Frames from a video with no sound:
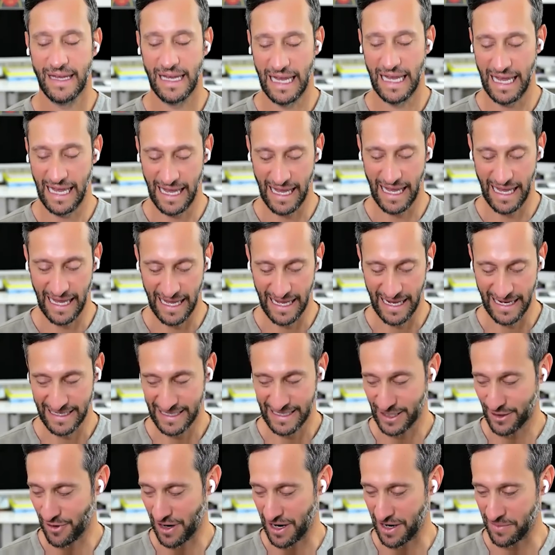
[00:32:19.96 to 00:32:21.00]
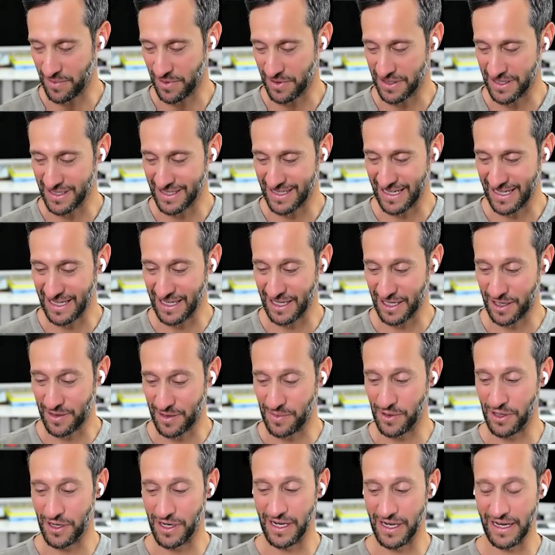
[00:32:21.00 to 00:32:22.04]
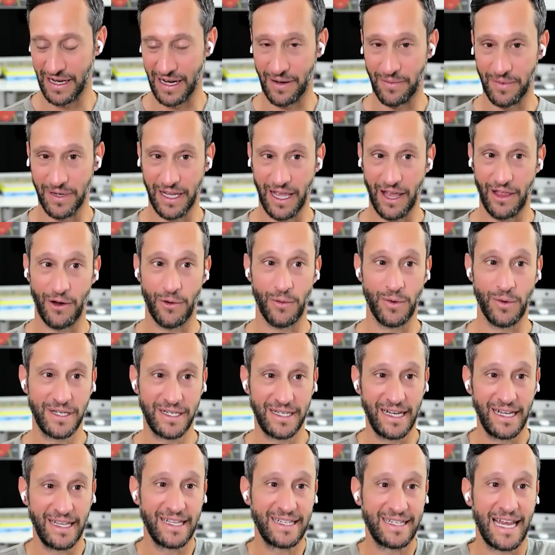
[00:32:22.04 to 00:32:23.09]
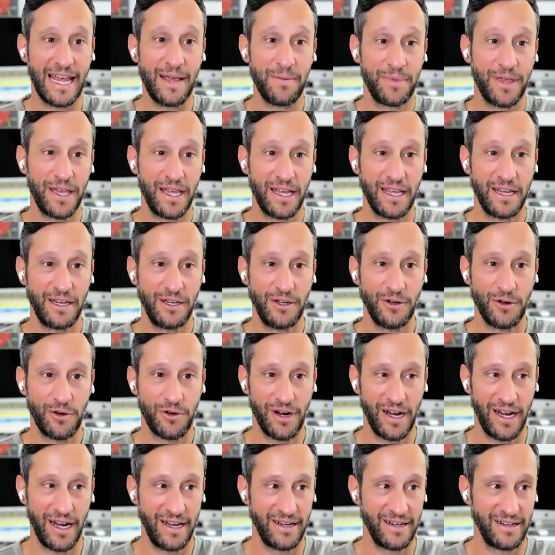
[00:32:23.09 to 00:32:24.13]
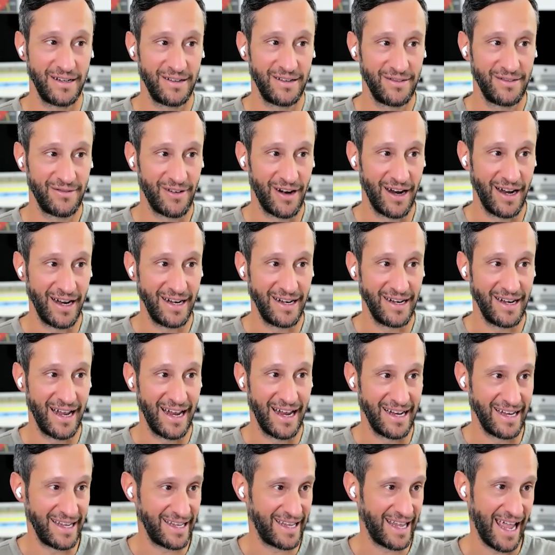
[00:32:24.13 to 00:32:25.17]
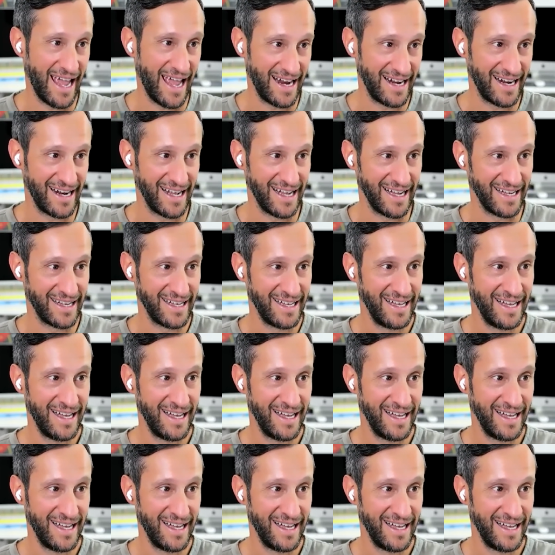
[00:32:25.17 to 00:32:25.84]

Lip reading: It's incredible to see the community come together. We're seeing the same thing in Ukraine, right? And in Canada.